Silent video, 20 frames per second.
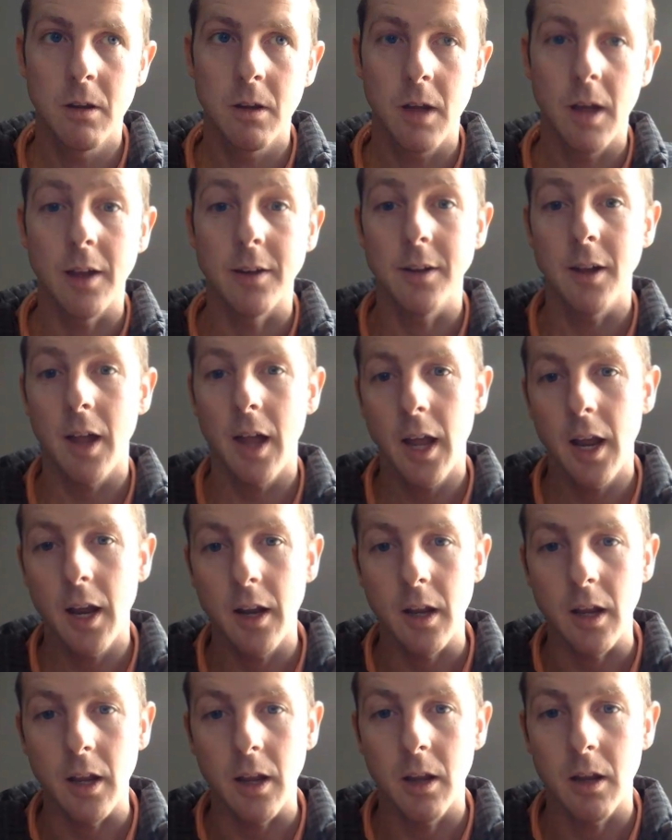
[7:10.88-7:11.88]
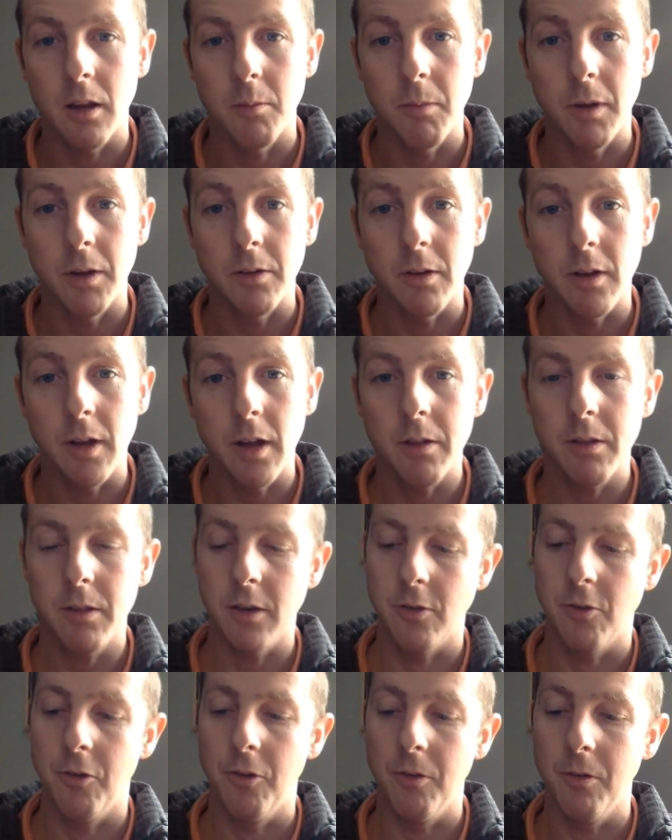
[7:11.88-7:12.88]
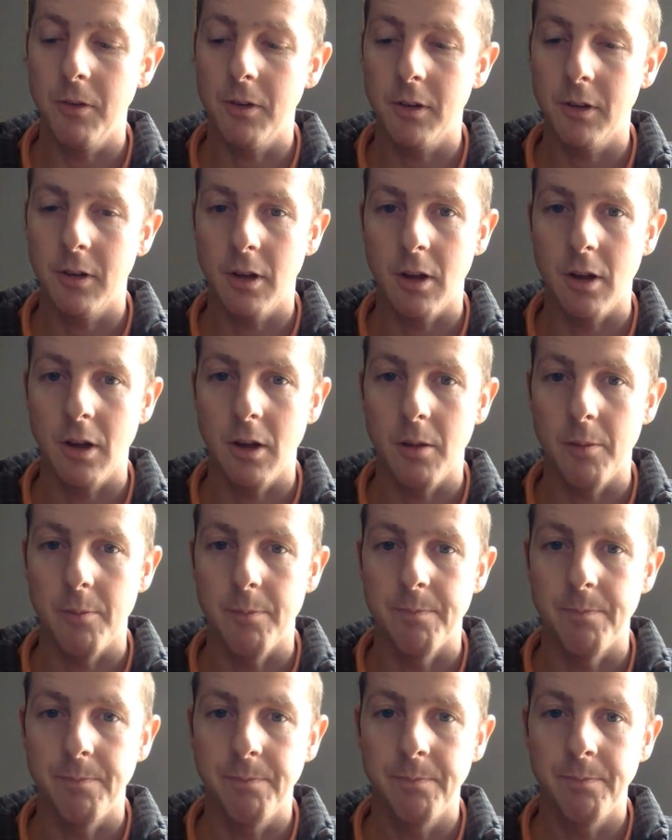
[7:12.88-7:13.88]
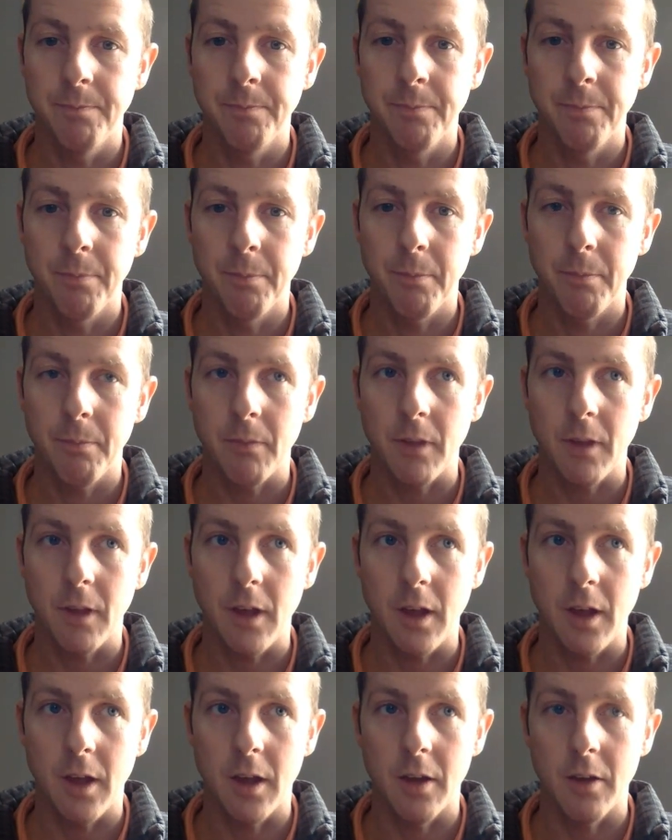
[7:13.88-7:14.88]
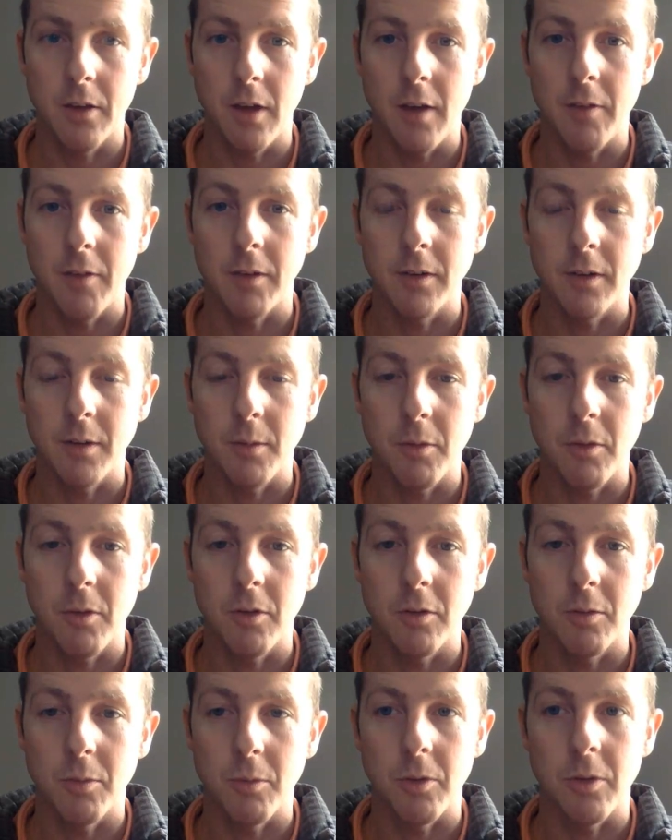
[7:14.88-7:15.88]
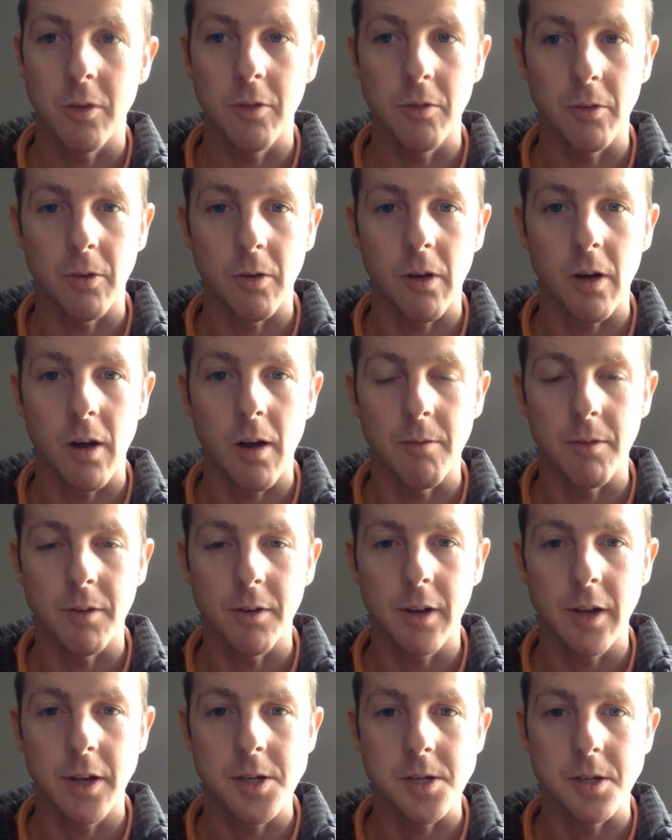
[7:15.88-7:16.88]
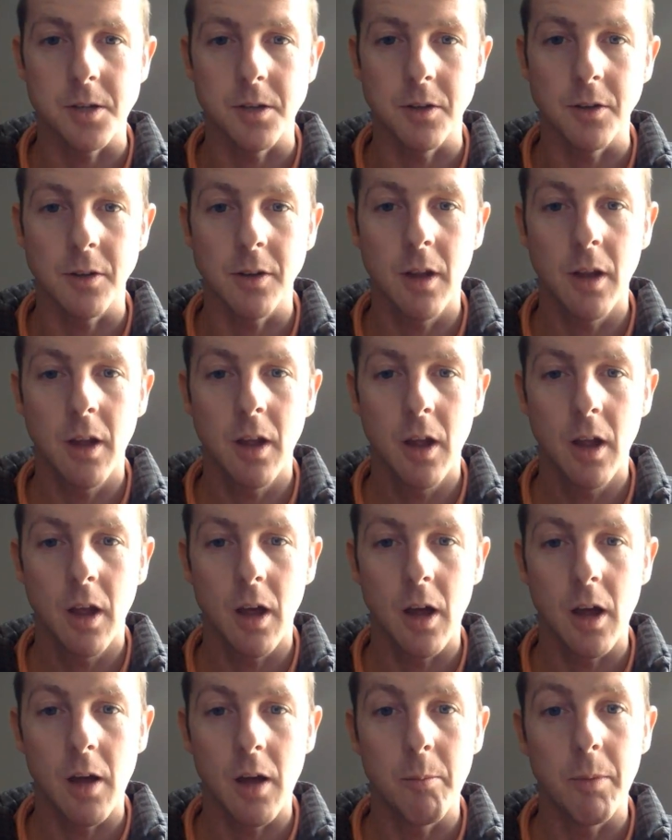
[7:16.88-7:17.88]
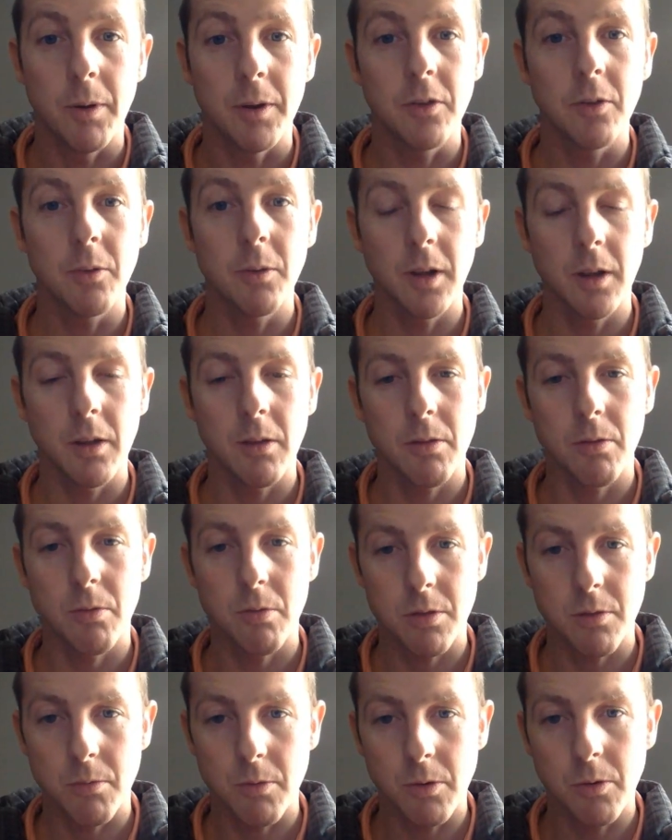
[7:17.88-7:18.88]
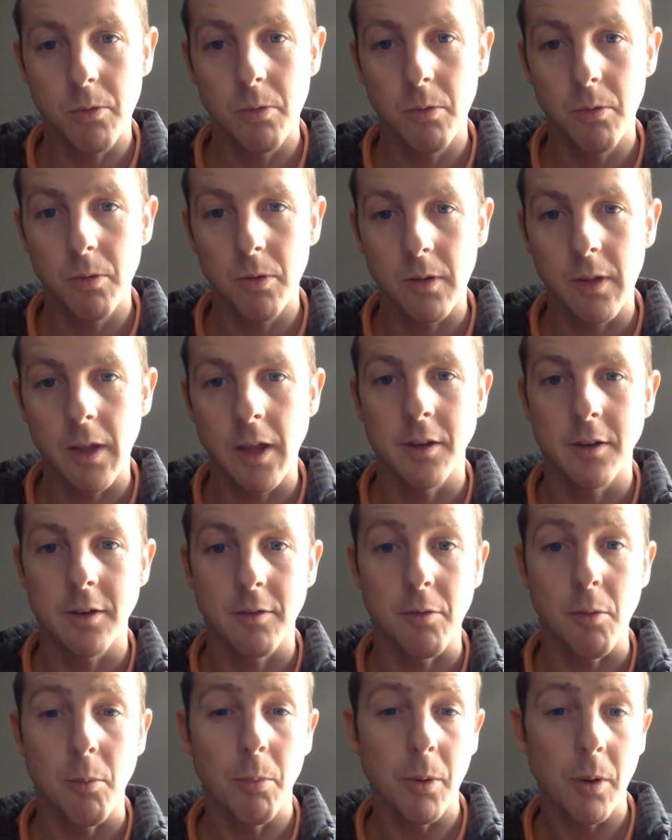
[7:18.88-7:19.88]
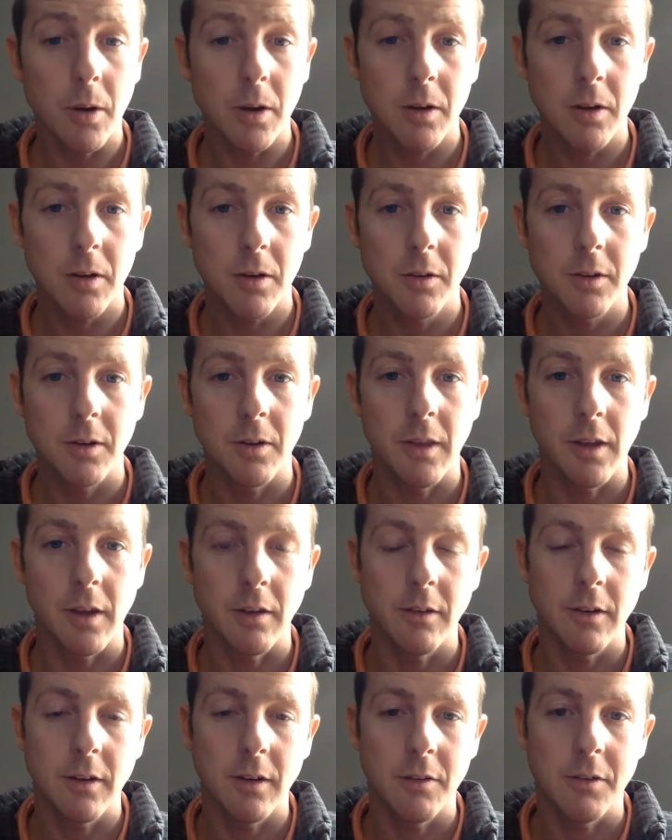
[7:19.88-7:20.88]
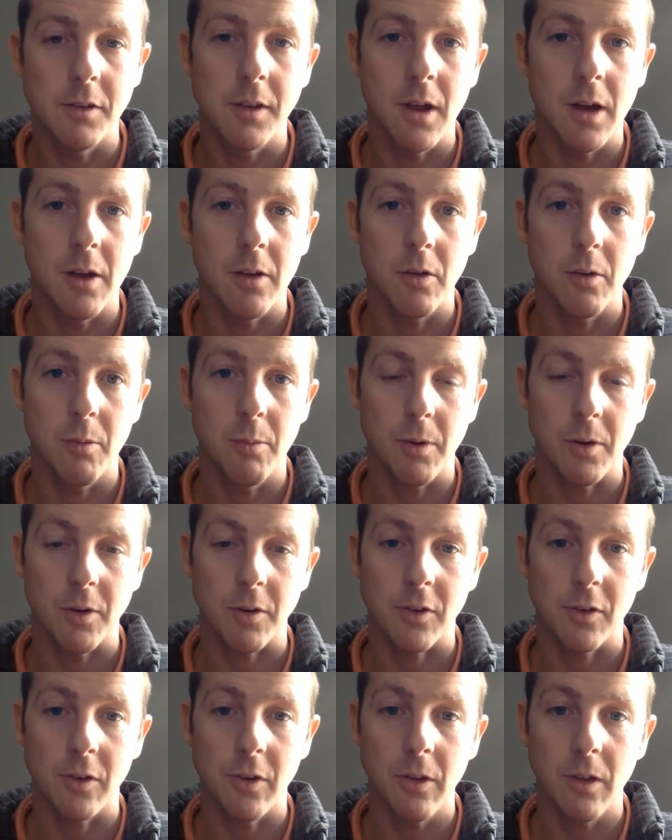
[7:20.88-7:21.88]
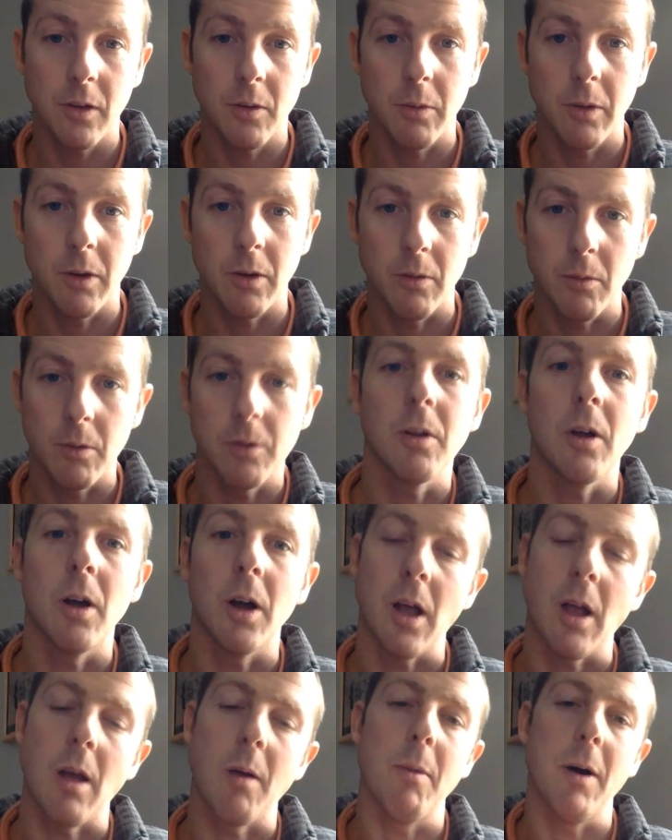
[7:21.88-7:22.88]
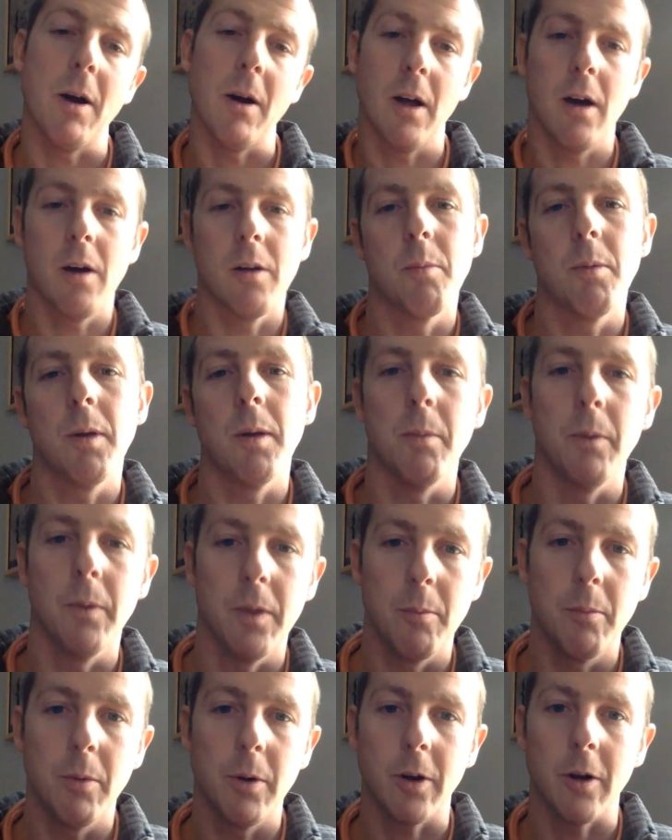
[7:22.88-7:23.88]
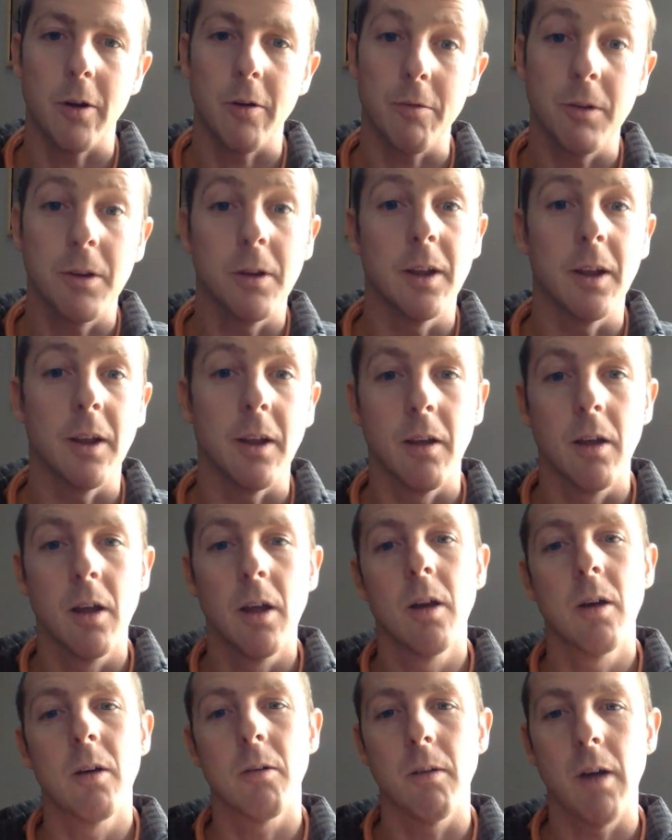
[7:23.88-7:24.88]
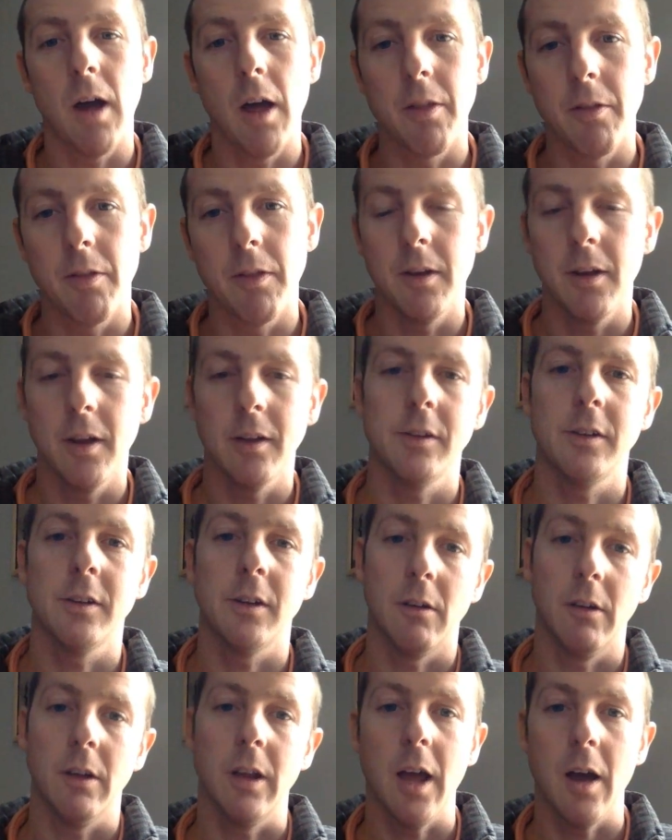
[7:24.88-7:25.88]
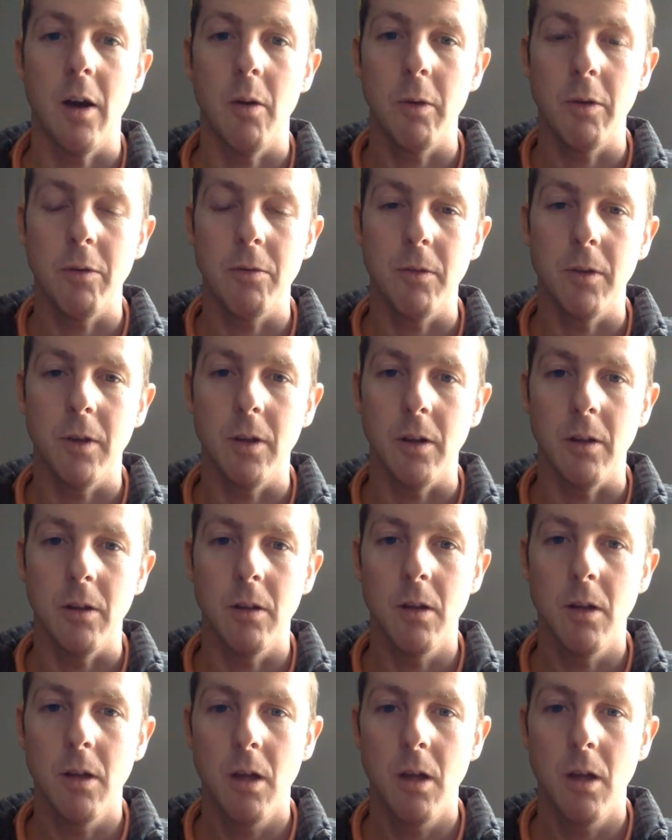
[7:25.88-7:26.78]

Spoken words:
anxiety, mental health issues, and having some of those more difficult conversations, but doing it through the lens of a book, so that it's not too personal, and we're talking about how the people in the book are feeling, rather than necessarily how we feel,